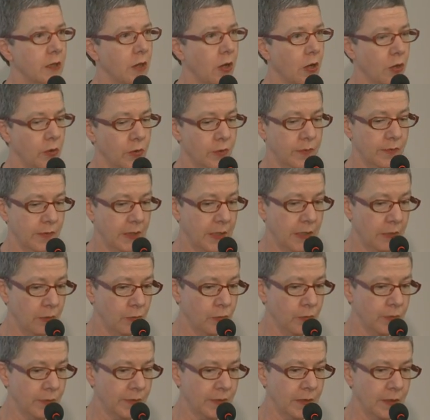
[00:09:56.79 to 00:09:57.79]

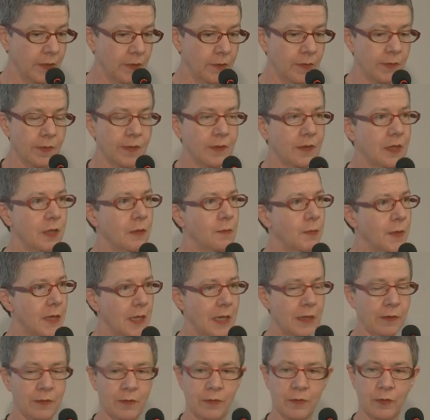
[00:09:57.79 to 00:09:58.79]
OCLC's CBS
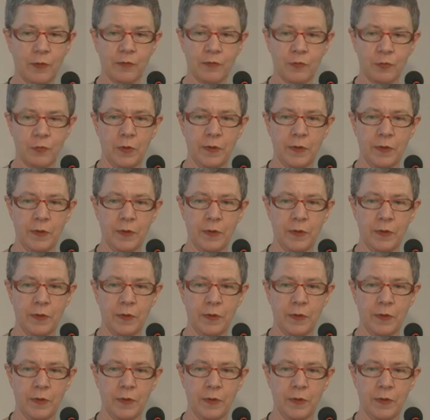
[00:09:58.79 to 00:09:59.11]
software.